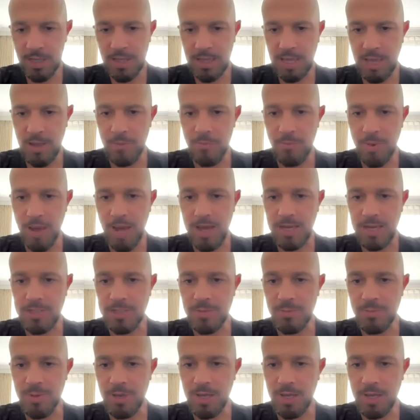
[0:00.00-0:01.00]
get back
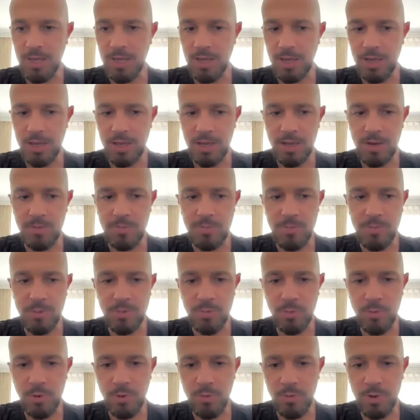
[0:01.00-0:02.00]
to being
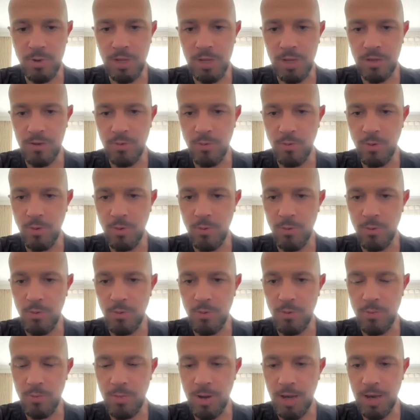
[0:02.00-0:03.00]
what we're
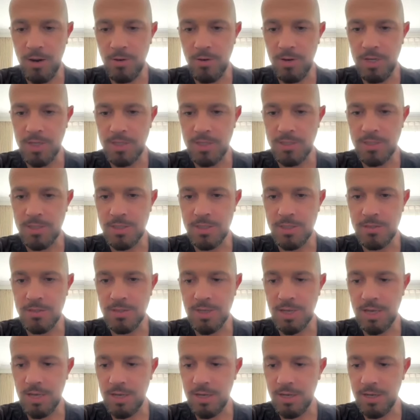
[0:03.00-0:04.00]
all about.
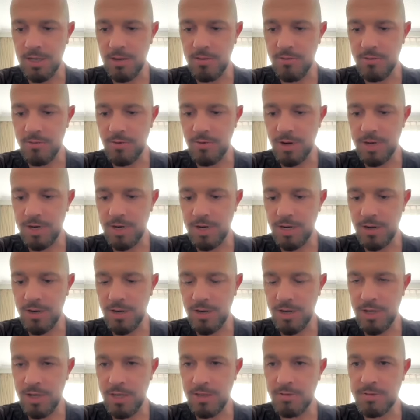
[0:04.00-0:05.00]
And Friday
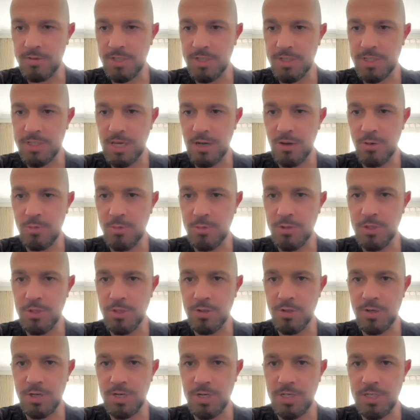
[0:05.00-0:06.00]
night gives us that
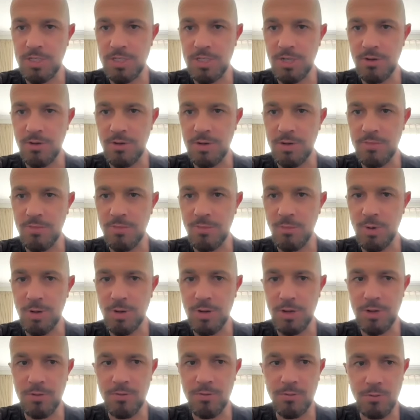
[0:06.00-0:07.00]
opportunity. So we're
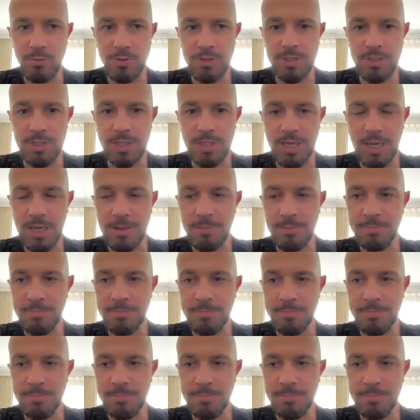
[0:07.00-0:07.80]
looking forward to the game.